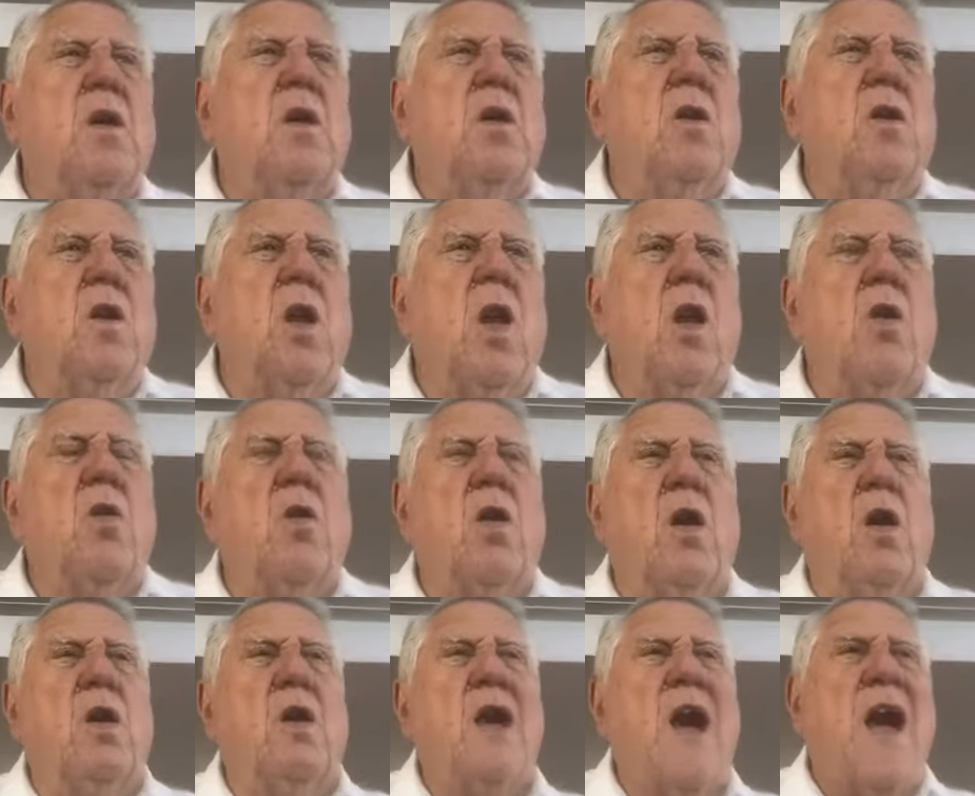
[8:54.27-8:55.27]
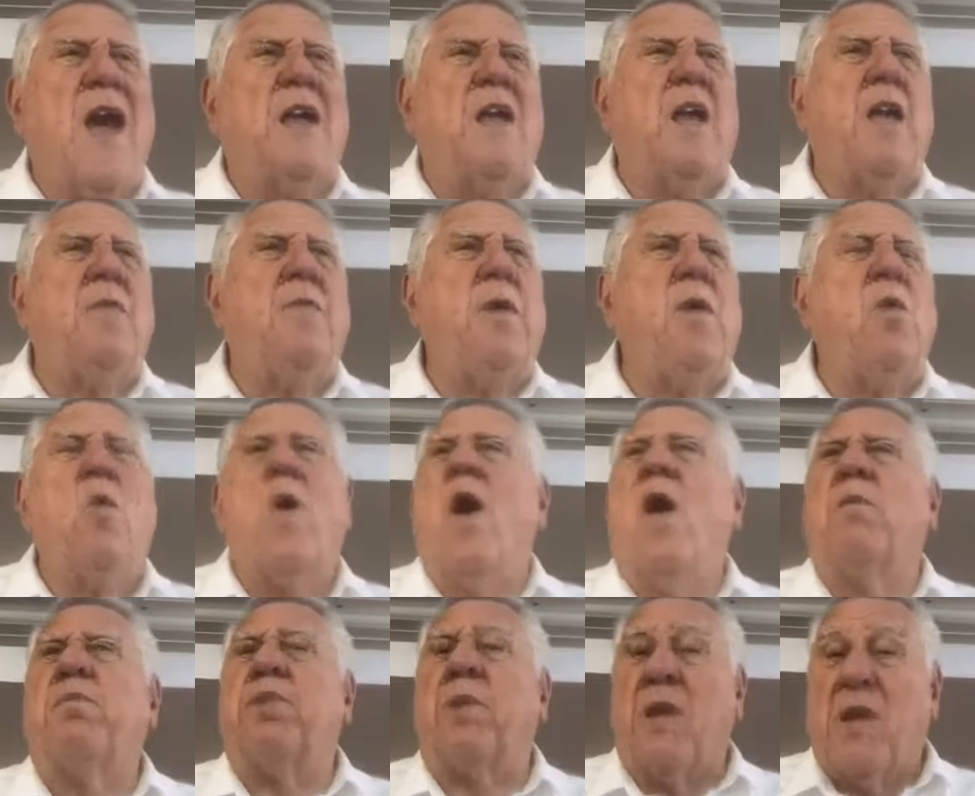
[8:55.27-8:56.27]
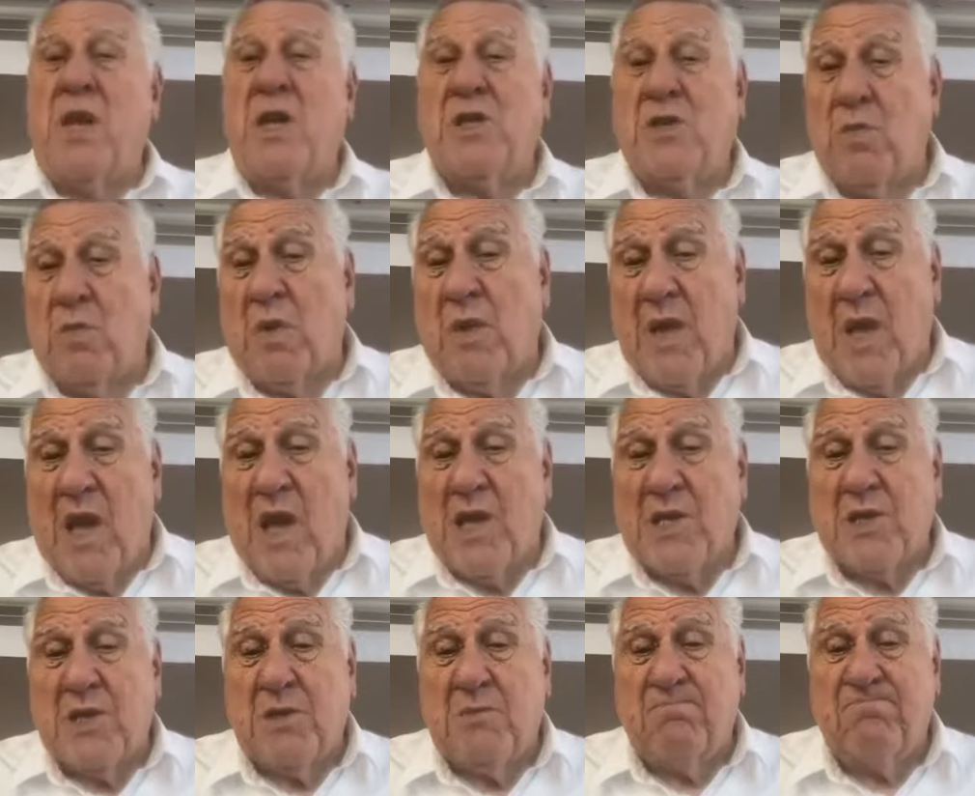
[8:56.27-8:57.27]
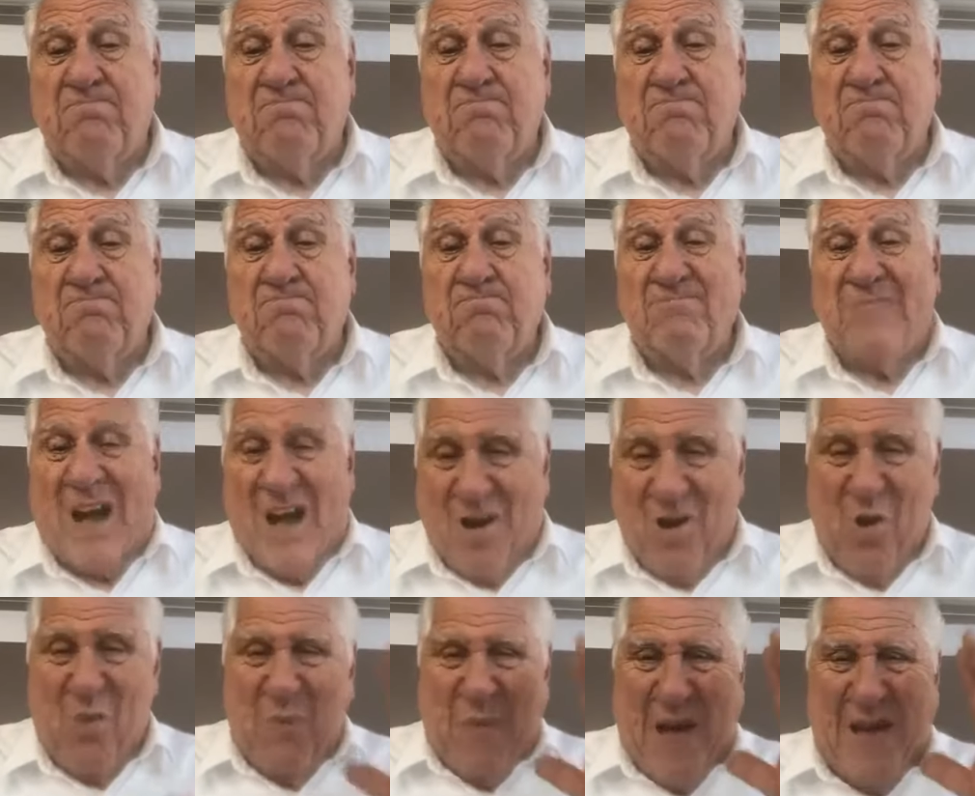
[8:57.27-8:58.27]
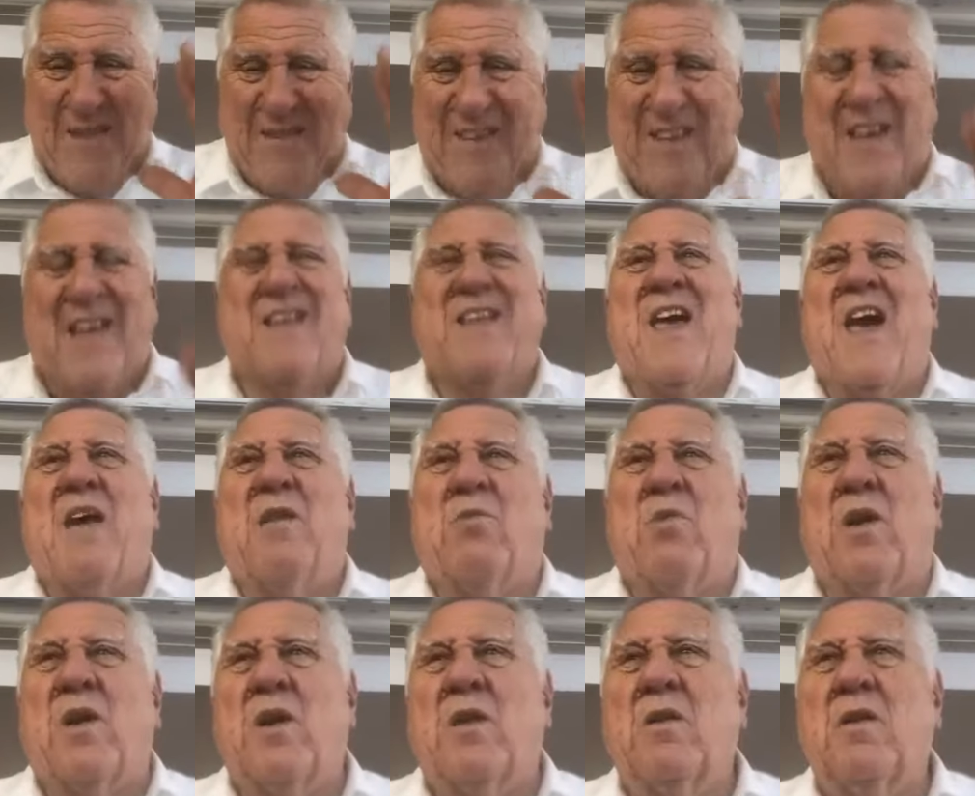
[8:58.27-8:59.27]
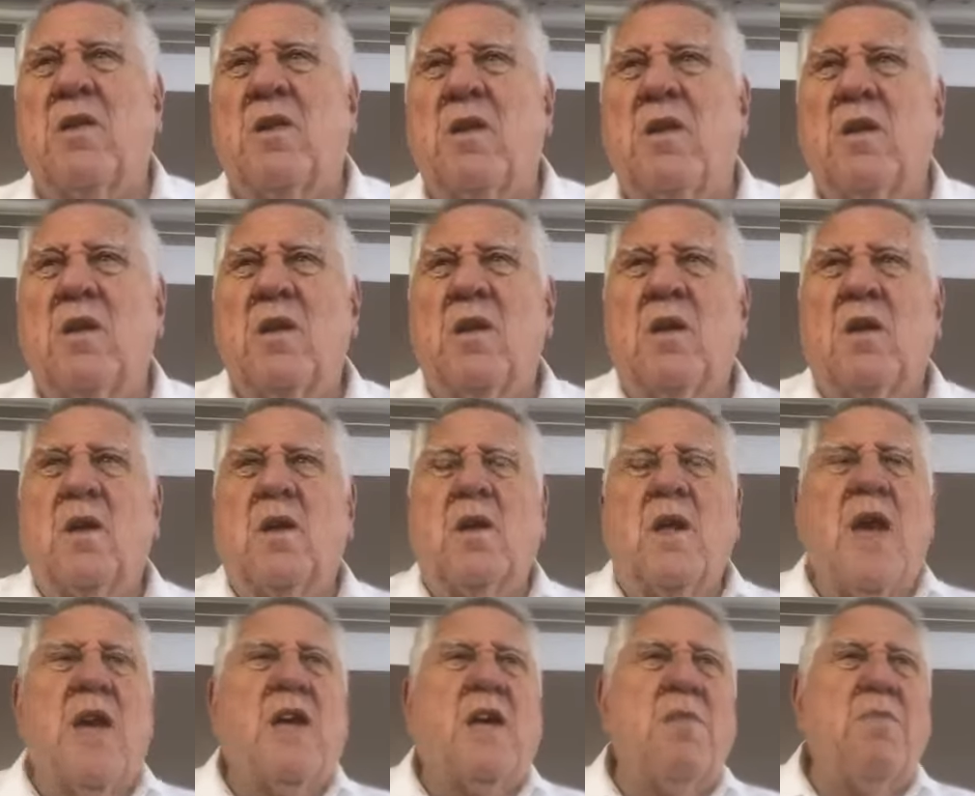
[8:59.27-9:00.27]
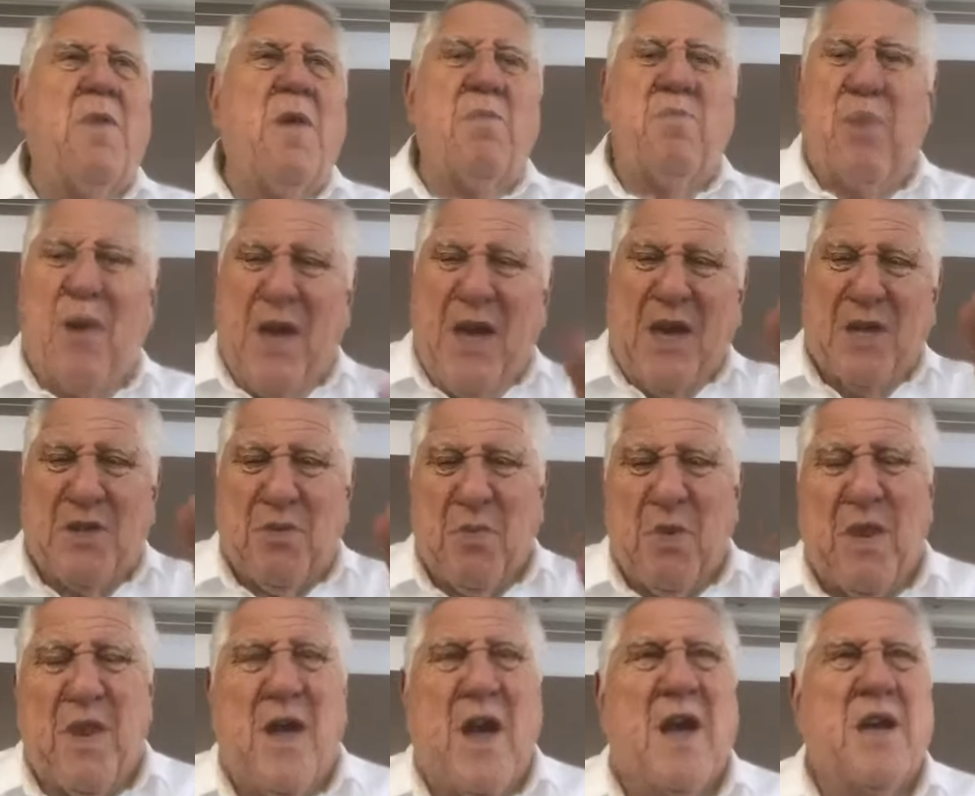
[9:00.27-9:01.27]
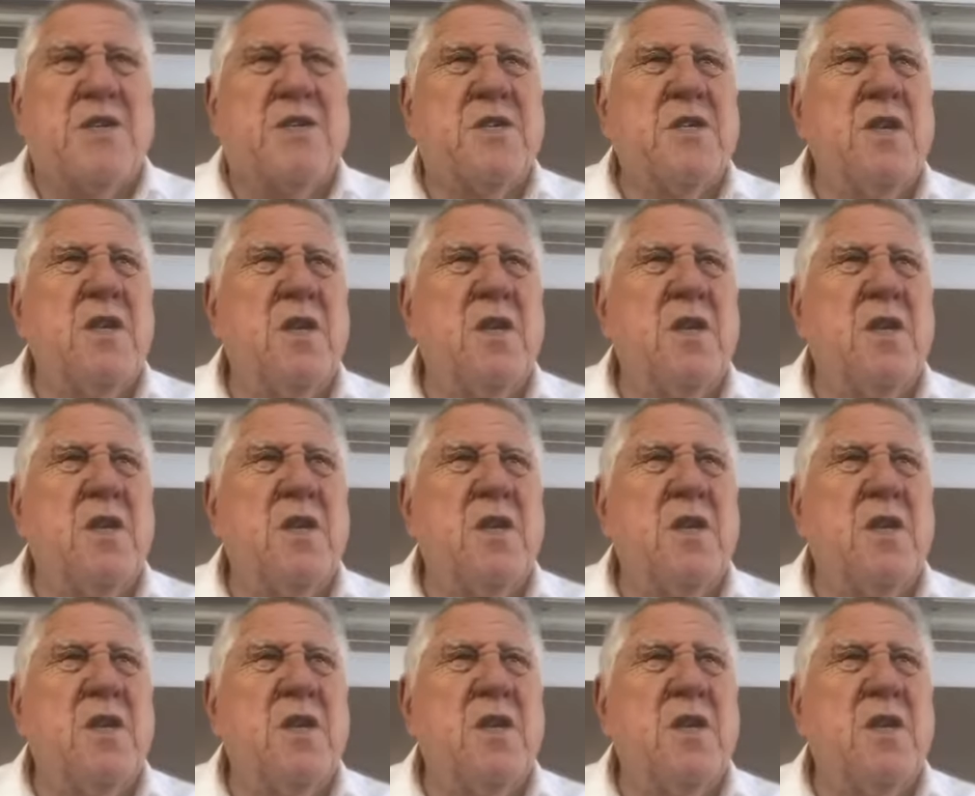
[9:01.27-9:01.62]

You know, God can be well pleased with us. I hope I get that one. He can be pleased with us.